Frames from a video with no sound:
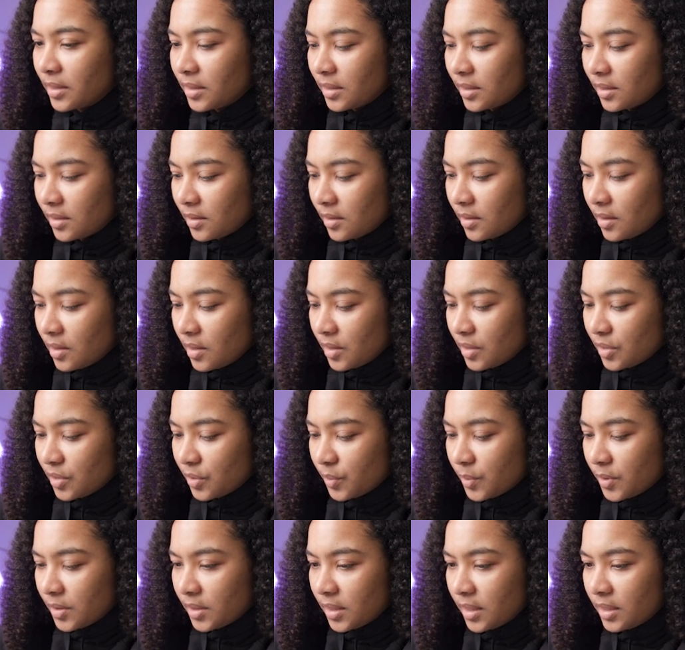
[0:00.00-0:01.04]
is. So
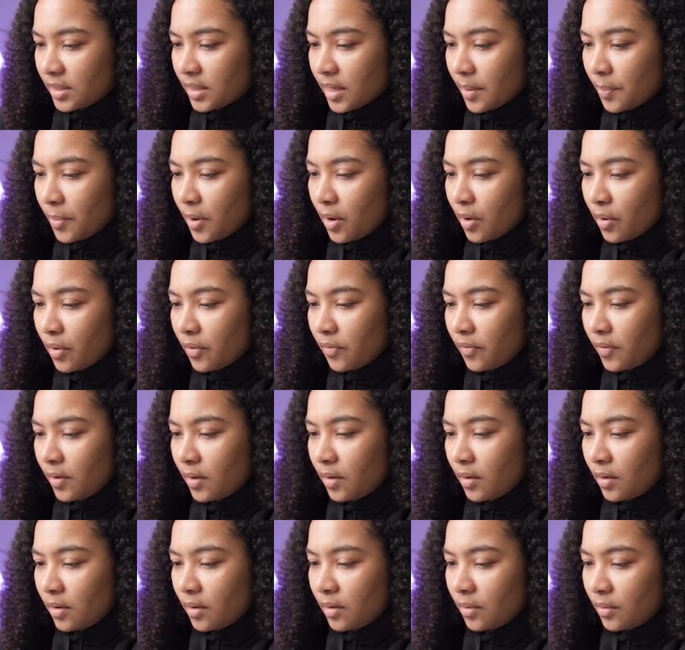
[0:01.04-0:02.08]
we'll say
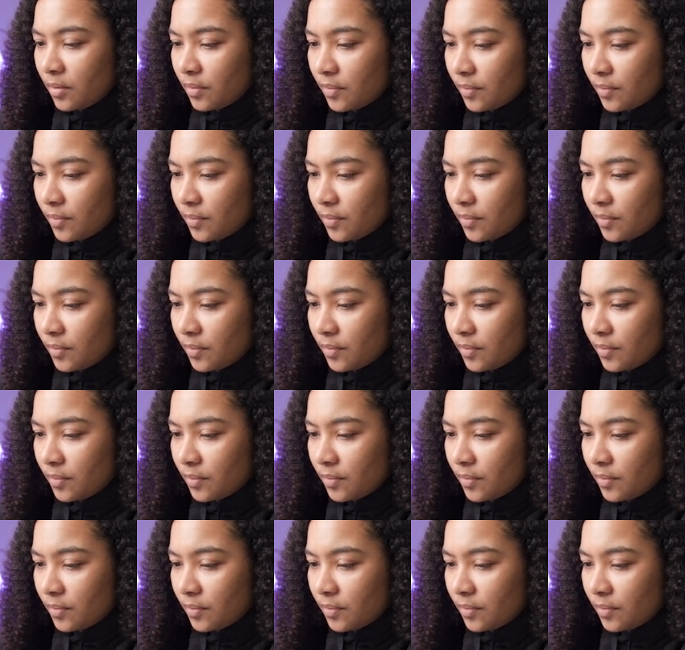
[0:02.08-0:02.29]
typography.